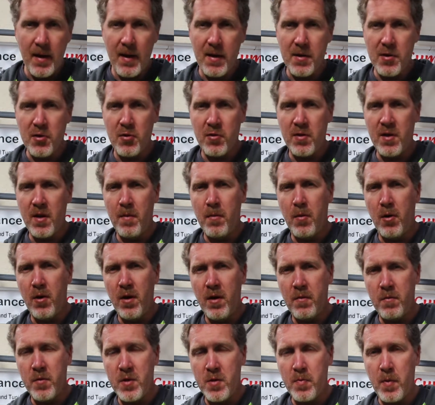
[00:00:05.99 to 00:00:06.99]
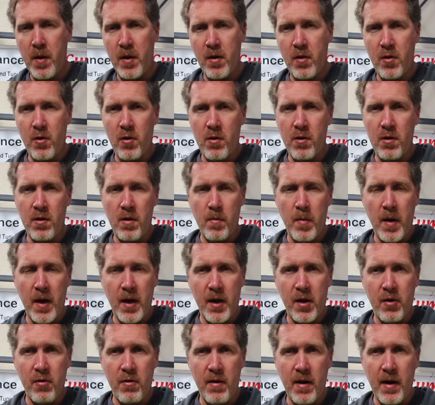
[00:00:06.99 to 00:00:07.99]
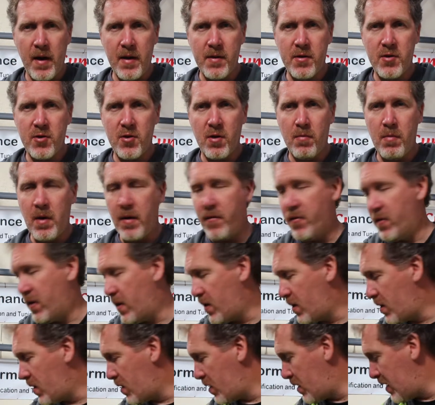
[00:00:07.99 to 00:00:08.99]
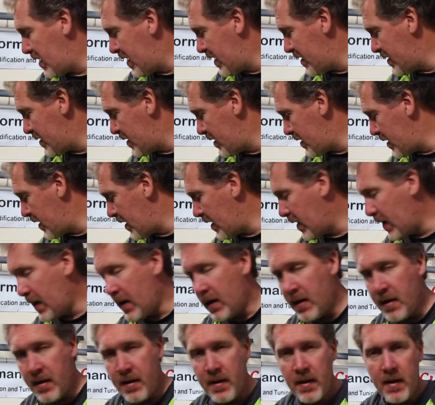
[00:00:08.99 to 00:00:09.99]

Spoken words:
Sunday morning we spent going on a bike ride, so I'm having an easy day.